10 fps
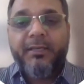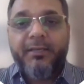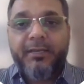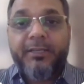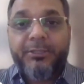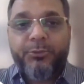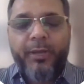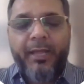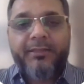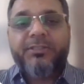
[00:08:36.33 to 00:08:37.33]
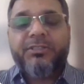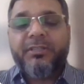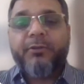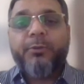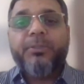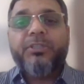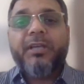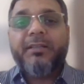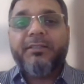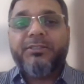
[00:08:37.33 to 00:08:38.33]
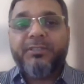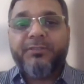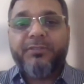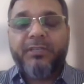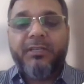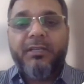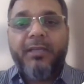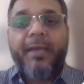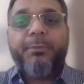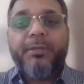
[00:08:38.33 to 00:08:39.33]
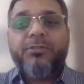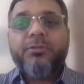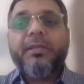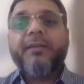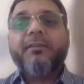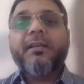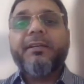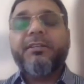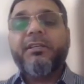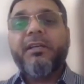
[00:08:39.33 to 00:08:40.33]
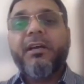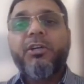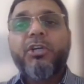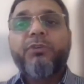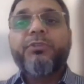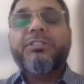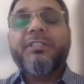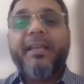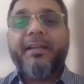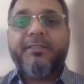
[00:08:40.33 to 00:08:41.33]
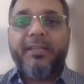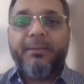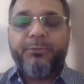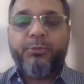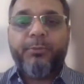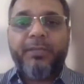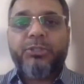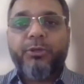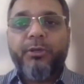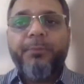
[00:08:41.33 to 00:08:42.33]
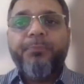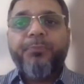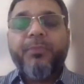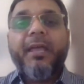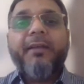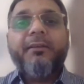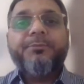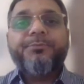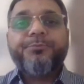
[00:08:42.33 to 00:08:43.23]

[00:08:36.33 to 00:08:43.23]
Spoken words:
related to health and safety, occupational health and safety, and based on that criteria we select them to make sure that